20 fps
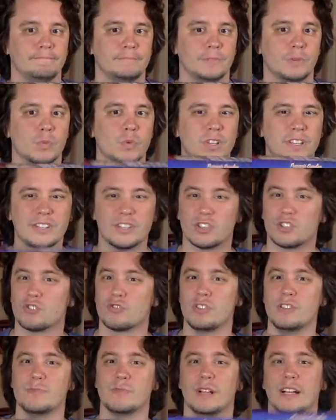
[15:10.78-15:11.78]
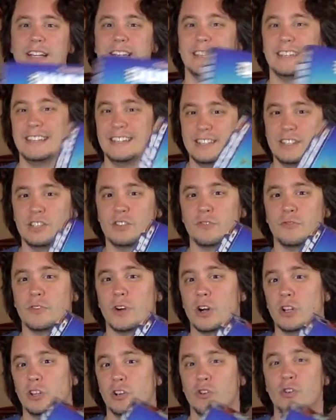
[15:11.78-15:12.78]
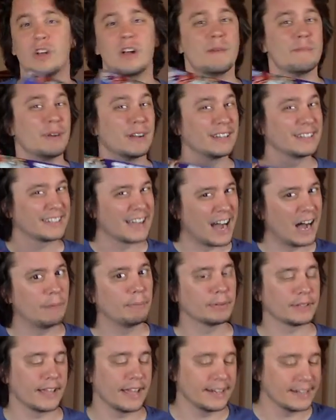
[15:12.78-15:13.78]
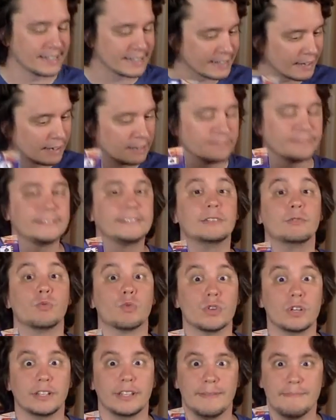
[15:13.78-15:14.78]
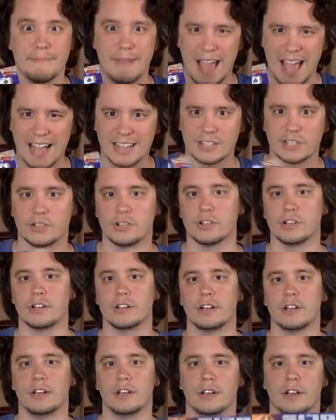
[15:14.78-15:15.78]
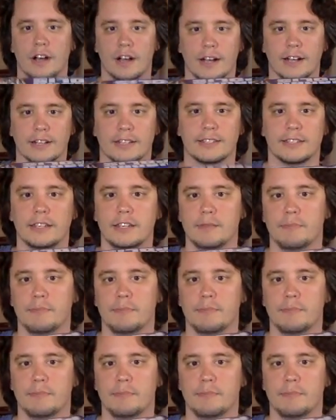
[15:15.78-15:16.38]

really streamlined, easy to follow, but complicated, tough to really master city